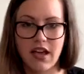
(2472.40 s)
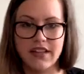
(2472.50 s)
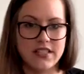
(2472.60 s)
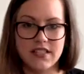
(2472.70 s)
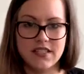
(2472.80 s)

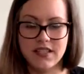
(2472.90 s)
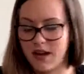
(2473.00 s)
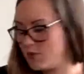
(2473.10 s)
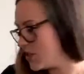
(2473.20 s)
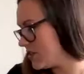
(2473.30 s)

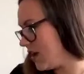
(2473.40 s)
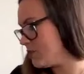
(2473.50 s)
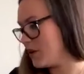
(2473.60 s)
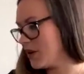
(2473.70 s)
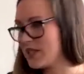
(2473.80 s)

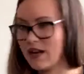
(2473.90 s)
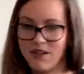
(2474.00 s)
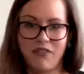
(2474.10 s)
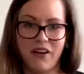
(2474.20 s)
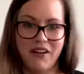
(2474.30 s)
I'm so
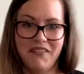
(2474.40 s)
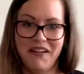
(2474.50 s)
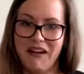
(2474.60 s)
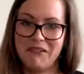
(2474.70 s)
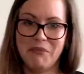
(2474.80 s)
excited for you.
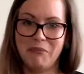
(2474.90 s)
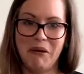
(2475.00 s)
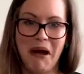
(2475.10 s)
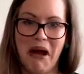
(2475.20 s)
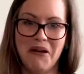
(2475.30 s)
I
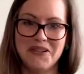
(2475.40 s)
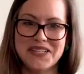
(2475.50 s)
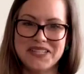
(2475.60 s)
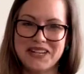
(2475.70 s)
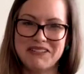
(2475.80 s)
remember how
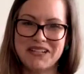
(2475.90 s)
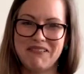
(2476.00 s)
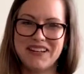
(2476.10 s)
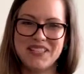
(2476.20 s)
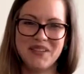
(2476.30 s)
stoked I
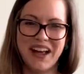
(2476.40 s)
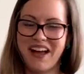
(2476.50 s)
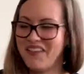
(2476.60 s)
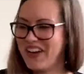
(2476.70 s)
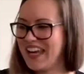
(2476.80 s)
was when I
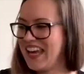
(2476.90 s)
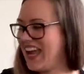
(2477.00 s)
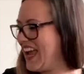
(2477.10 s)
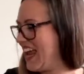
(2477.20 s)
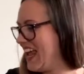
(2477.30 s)
got my
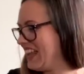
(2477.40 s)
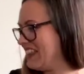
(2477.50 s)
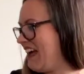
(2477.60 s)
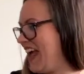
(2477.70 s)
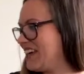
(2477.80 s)
kit
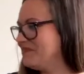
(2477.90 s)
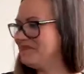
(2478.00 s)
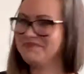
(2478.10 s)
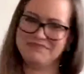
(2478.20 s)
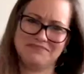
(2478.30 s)
and like,
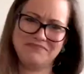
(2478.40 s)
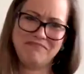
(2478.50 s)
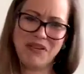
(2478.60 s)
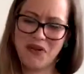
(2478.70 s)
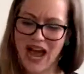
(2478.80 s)

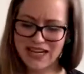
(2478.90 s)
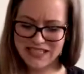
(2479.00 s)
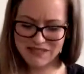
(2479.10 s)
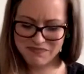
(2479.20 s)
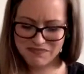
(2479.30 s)
you
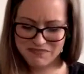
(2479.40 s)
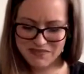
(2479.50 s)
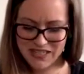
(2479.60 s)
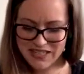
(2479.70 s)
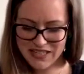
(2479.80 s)
guys,
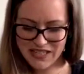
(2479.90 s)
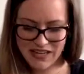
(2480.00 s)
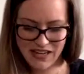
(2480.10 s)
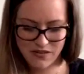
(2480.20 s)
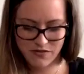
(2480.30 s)

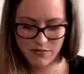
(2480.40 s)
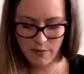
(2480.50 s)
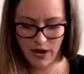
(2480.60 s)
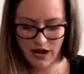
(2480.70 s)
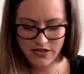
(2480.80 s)
I don't
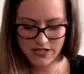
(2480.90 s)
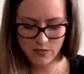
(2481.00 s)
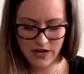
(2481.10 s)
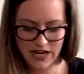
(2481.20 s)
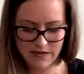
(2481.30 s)
remember how this
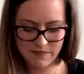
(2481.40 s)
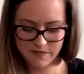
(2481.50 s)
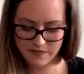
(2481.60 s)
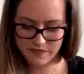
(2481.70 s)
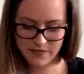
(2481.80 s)
went in.
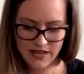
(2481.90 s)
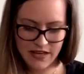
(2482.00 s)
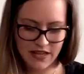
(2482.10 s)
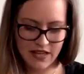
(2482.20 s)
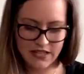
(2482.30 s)

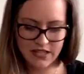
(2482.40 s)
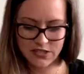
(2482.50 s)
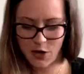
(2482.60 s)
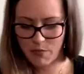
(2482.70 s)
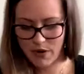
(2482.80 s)
It
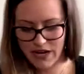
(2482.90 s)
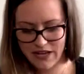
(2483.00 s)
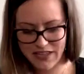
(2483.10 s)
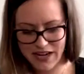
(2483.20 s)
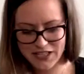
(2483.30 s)
looked all pretty
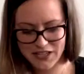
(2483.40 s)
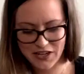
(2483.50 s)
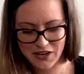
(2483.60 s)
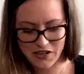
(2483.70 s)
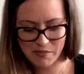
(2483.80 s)
and then I
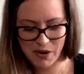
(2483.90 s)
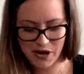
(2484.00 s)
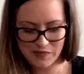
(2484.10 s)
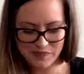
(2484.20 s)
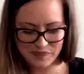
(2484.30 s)
took it all apart.